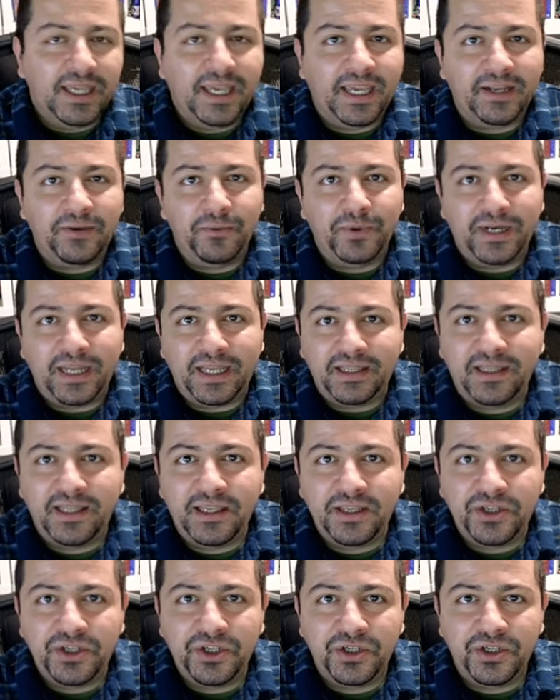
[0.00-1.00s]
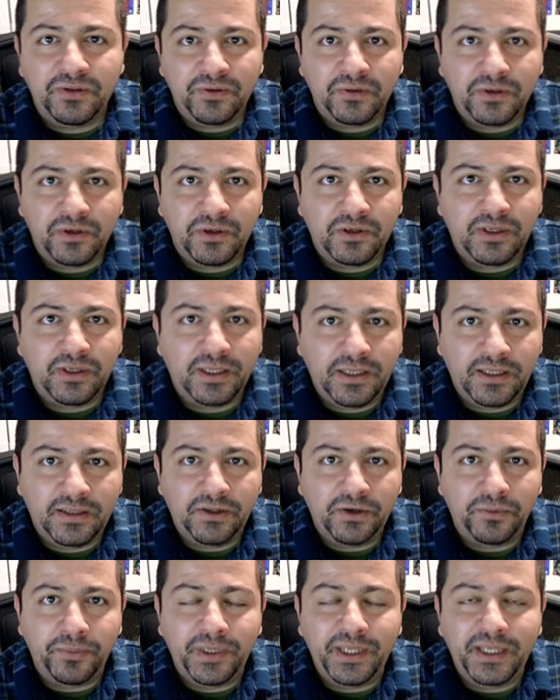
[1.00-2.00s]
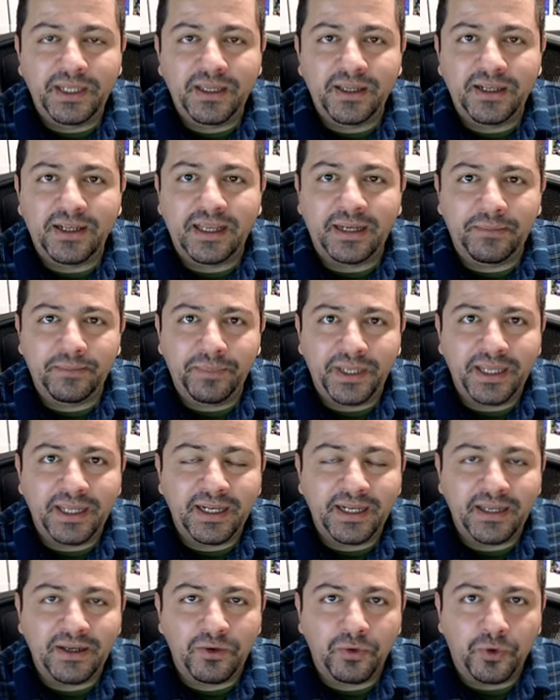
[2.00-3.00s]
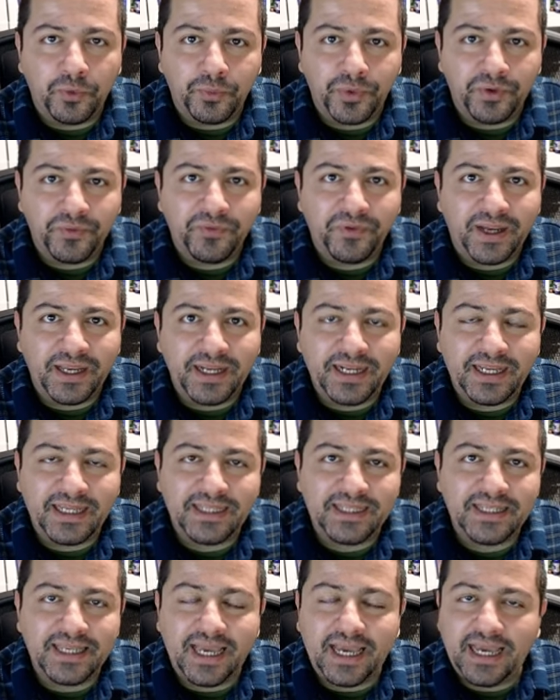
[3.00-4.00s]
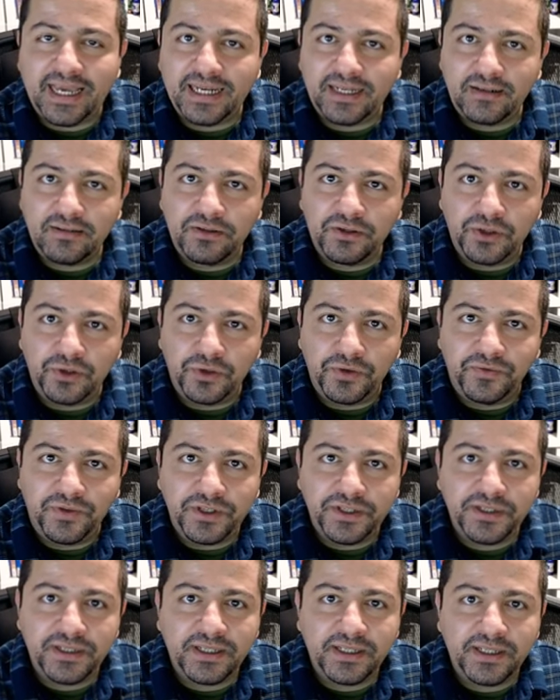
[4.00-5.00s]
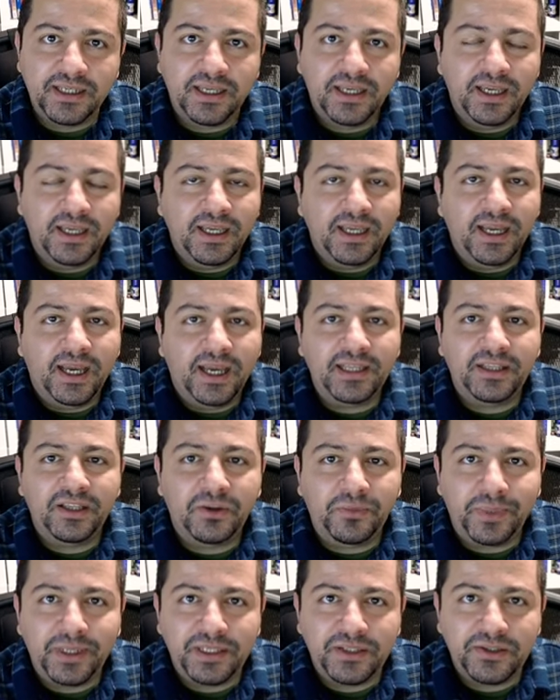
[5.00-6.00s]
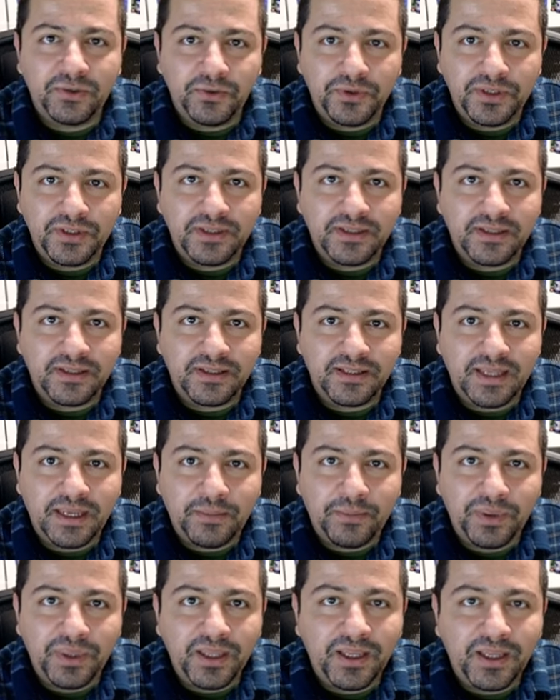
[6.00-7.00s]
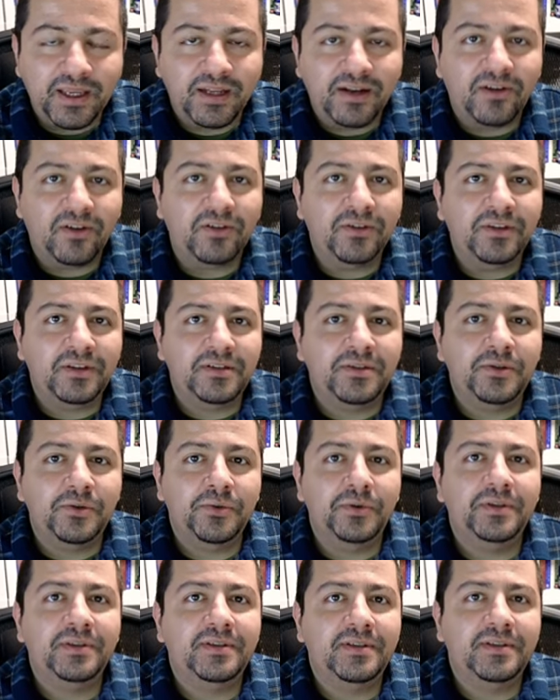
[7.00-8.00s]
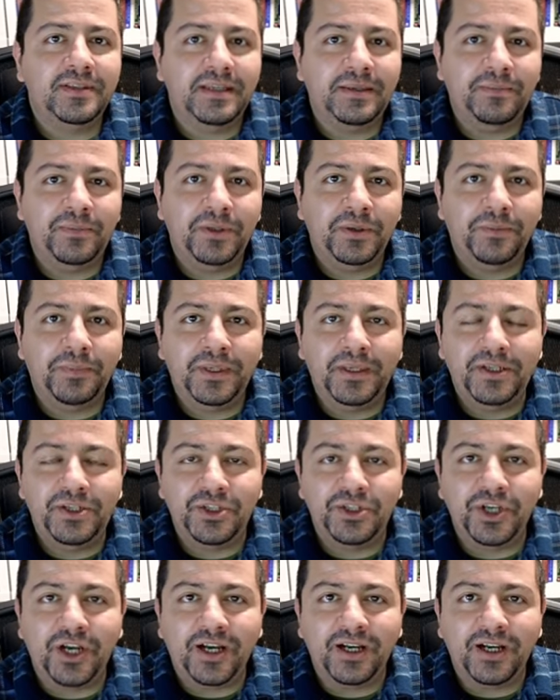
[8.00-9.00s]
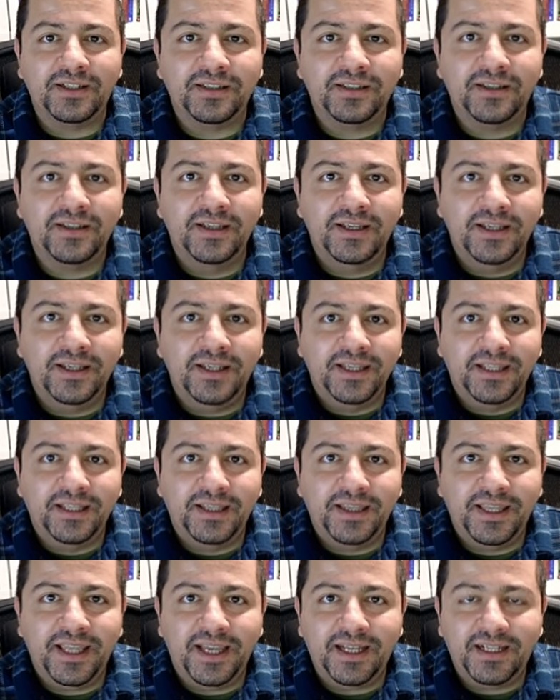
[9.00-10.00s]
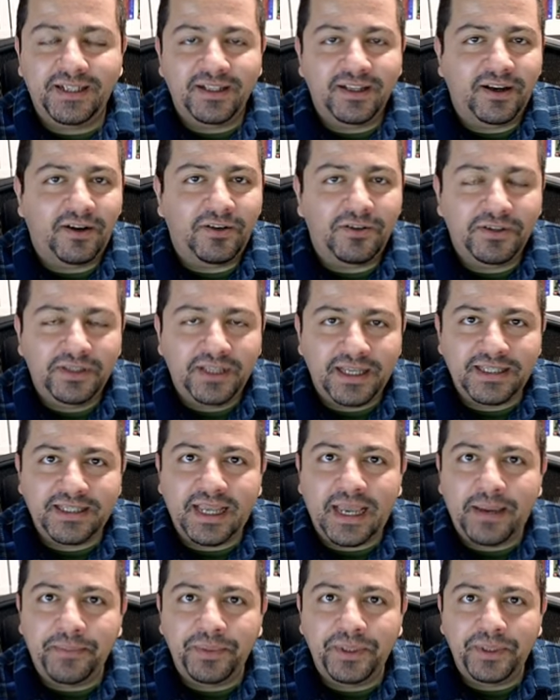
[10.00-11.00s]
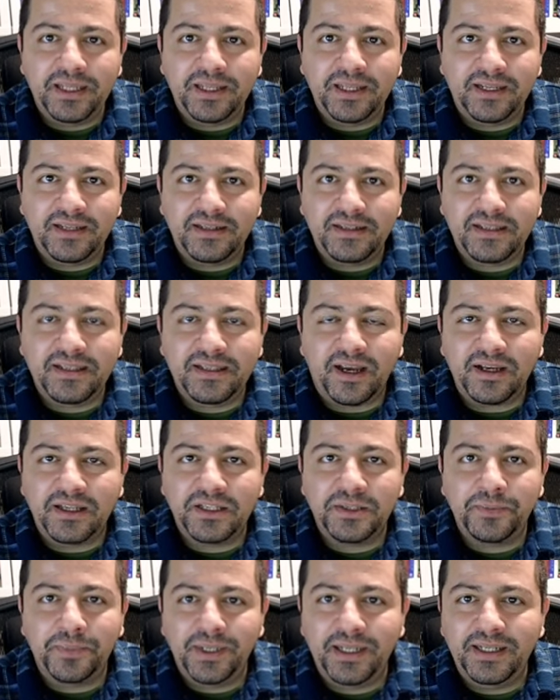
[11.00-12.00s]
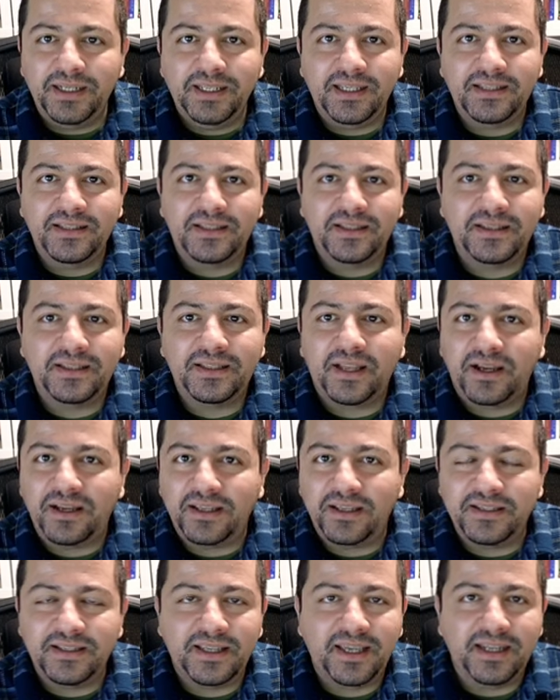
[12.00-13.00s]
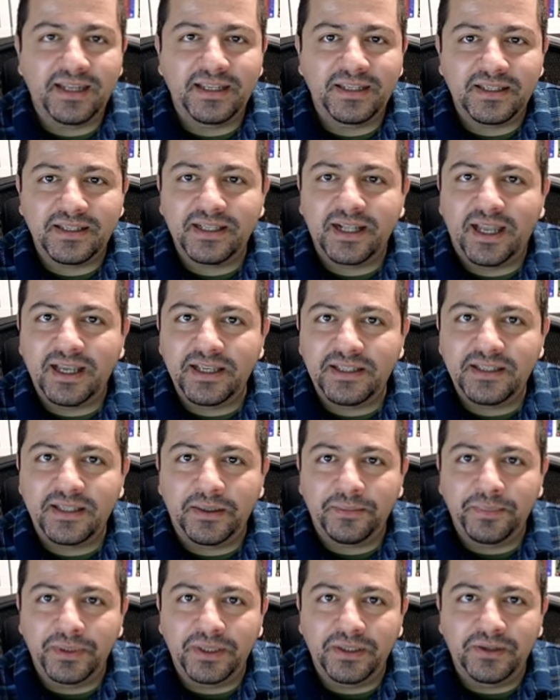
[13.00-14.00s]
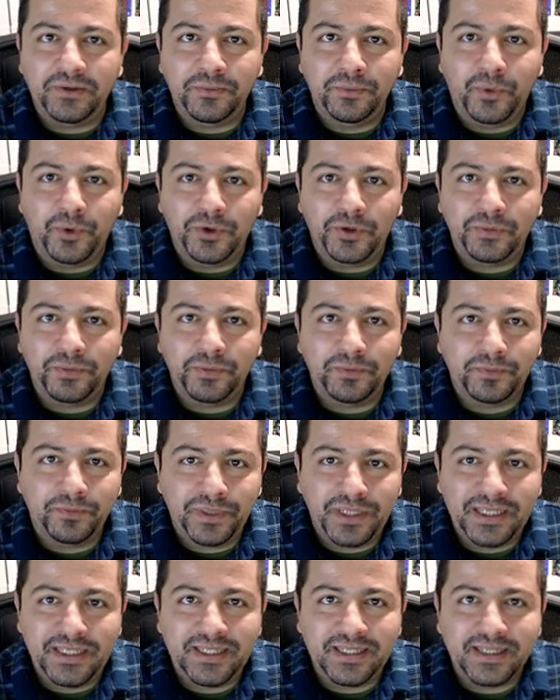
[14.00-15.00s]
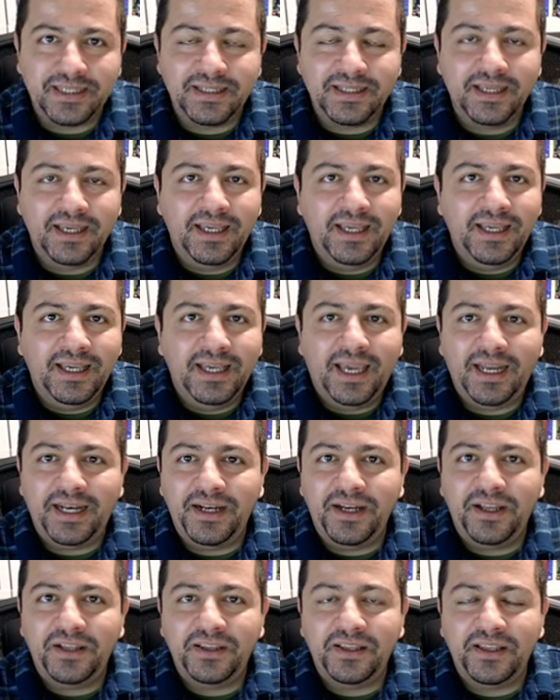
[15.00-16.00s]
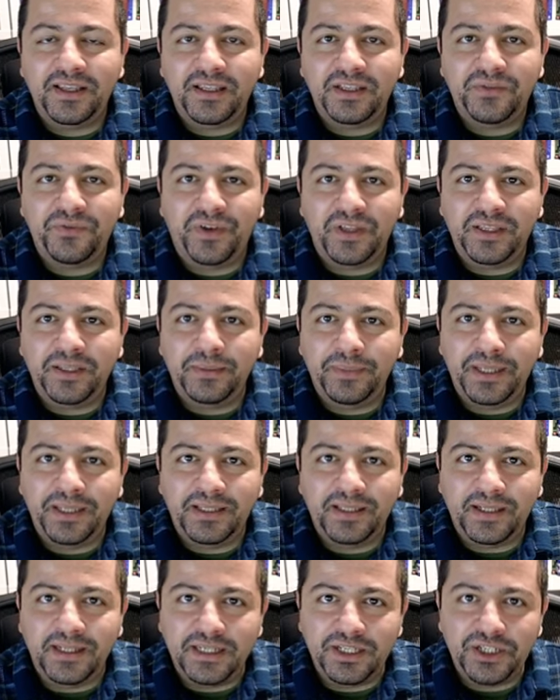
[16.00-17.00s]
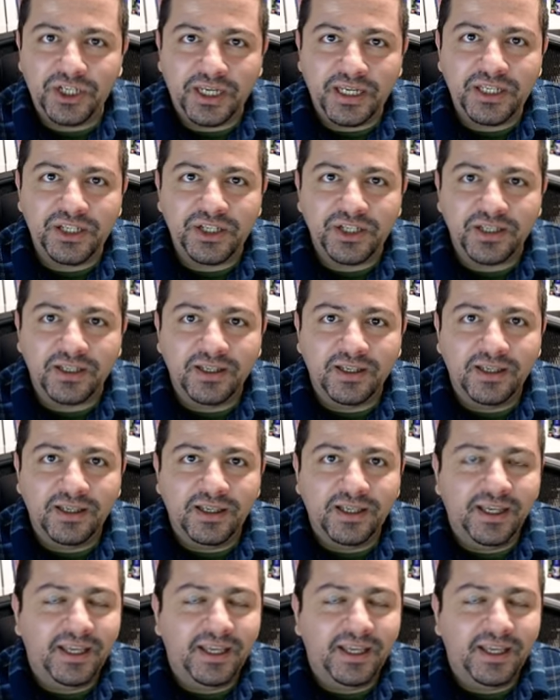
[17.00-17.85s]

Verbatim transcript: And when I teach intermediate and beginning corporate finance at university, I tell my students the same thing, and all the students seem to be shocked that all that's happening in a stock split is a stock is getting sliced up into more pieces and nothing is fundamentally changing.